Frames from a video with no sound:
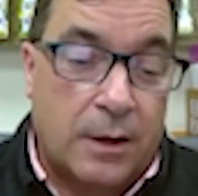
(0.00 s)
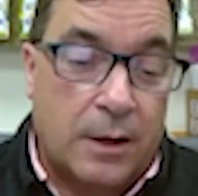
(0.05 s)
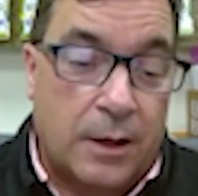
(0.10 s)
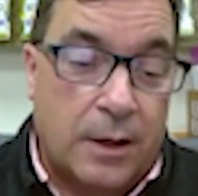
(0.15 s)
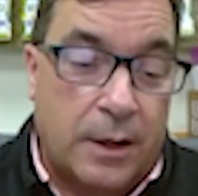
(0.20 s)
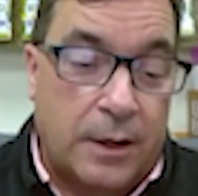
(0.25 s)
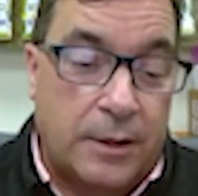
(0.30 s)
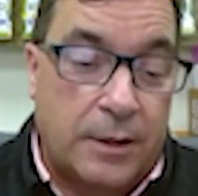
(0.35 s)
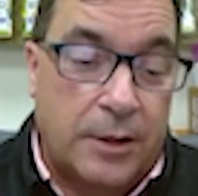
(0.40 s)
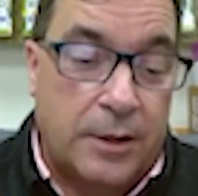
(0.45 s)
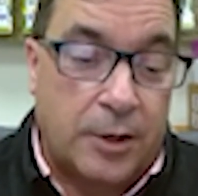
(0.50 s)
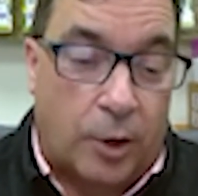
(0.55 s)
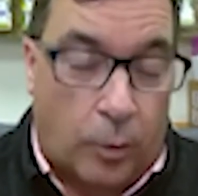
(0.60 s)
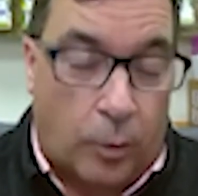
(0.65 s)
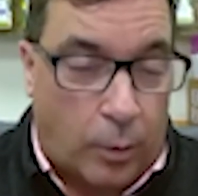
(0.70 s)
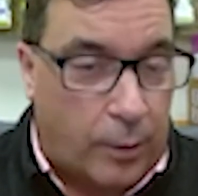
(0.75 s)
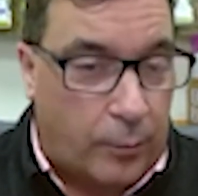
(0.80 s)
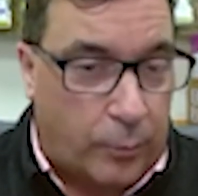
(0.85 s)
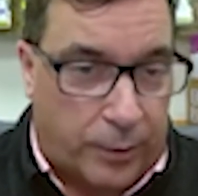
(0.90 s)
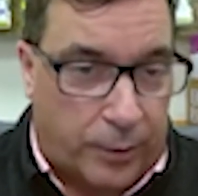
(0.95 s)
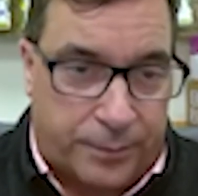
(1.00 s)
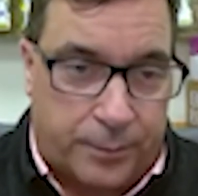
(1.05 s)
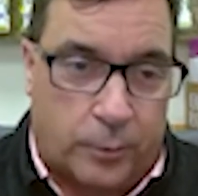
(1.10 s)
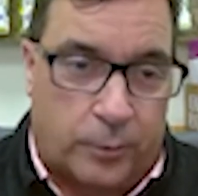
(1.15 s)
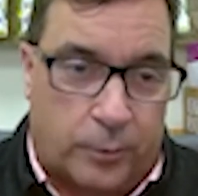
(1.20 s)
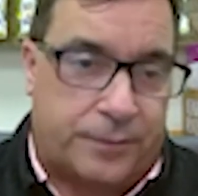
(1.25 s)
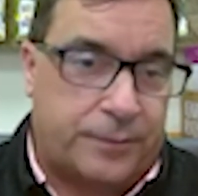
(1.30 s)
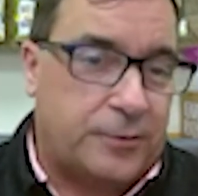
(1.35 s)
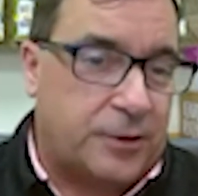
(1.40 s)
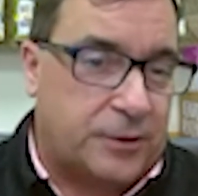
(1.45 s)

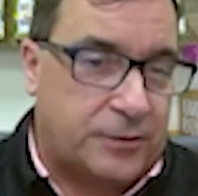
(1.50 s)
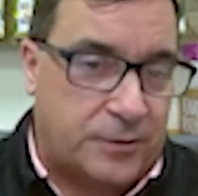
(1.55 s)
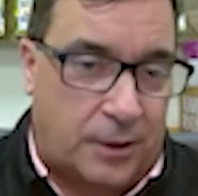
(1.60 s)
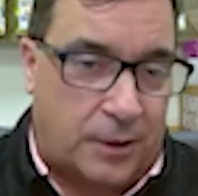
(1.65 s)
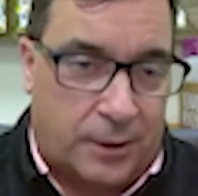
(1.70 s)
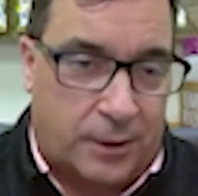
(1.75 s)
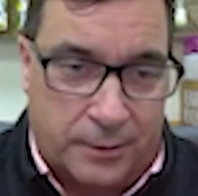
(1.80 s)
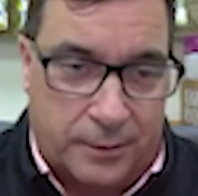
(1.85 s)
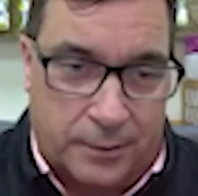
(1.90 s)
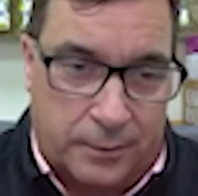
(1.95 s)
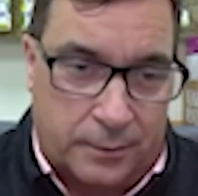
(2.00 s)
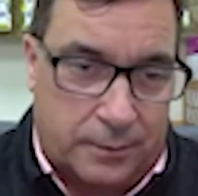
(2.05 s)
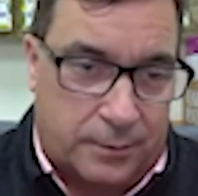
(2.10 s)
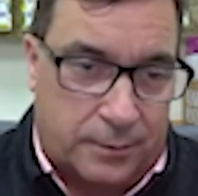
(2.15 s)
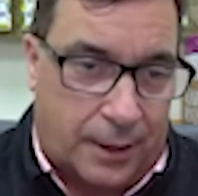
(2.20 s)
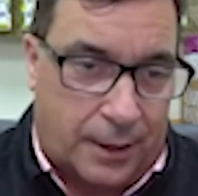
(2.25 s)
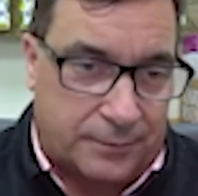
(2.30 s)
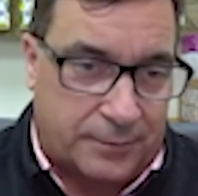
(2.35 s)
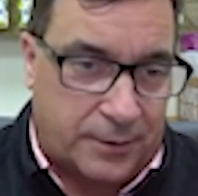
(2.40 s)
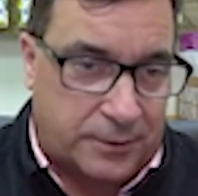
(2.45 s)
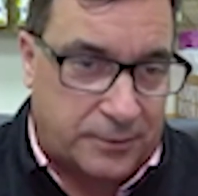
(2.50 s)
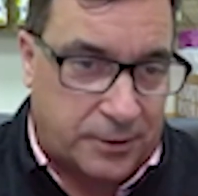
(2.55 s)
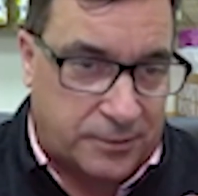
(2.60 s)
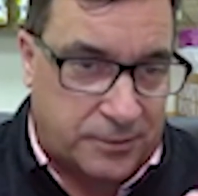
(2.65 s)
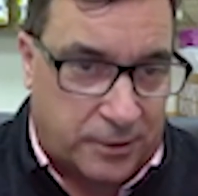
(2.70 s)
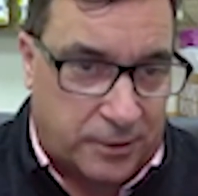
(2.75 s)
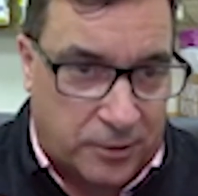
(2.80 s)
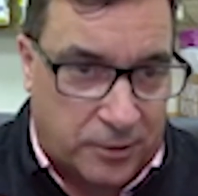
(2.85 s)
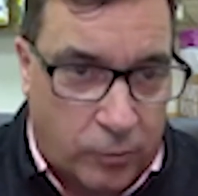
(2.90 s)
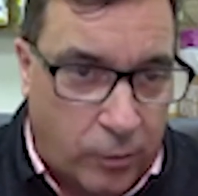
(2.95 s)
with just
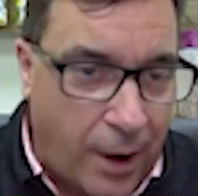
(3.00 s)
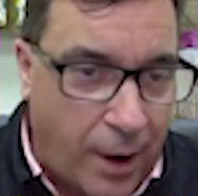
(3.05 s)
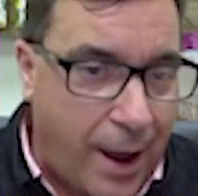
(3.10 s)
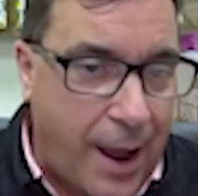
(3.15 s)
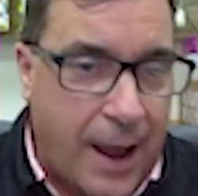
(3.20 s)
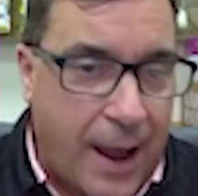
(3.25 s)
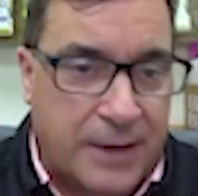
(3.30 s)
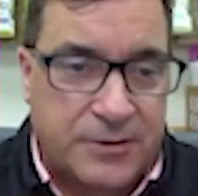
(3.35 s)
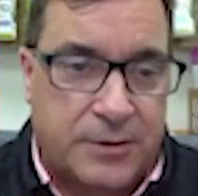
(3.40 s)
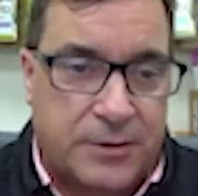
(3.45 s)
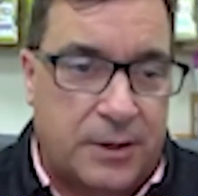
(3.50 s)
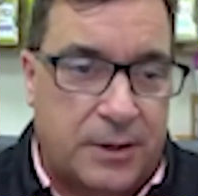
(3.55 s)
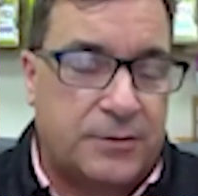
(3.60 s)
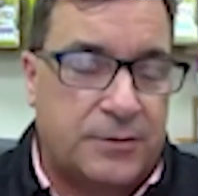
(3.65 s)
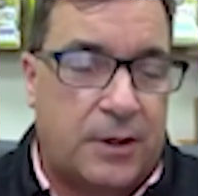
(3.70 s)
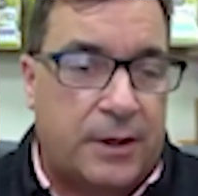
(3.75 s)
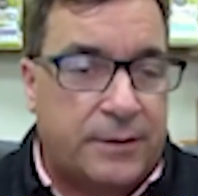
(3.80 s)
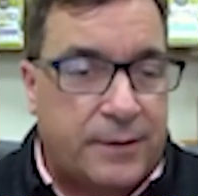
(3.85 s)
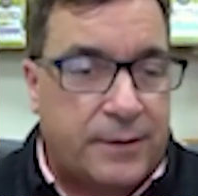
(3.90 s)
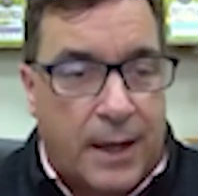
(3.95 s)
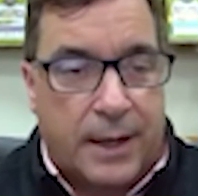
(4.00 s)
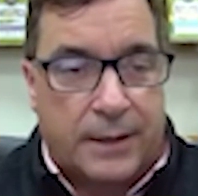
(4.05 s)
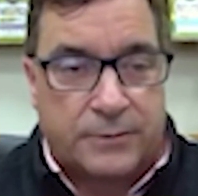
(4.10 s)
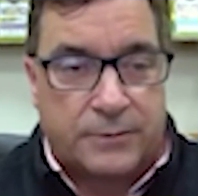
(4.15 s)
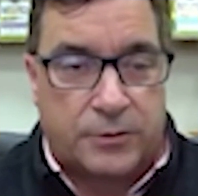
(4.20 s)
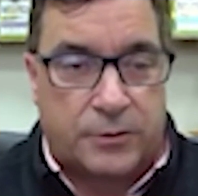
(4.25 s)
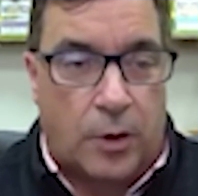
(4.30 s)
non-digested grass, things like that.